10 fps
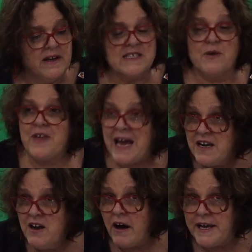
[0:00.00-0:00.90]
So that
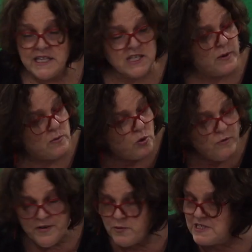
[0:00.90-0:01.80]
night, when
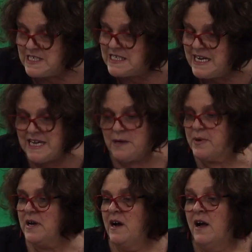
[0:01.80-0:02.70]
Wolfie was asleep,
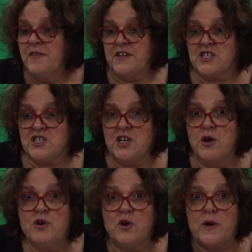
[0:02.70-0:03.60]
the
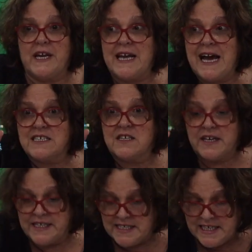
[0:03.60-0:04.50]
Snow Queen had an
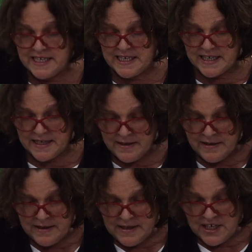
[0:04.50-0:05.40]
idea.
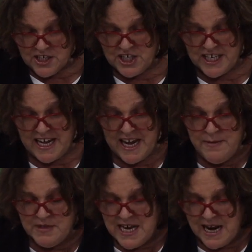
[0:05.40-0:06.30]
She
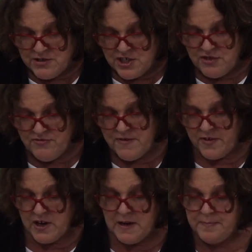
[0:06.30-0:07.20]
came down to the
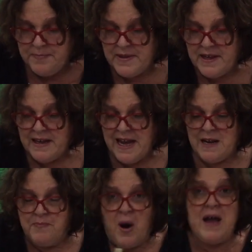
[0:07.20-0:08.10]
river
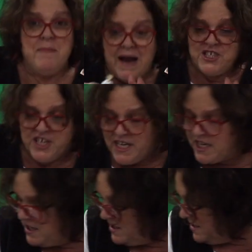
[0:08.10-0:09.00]
and by magic,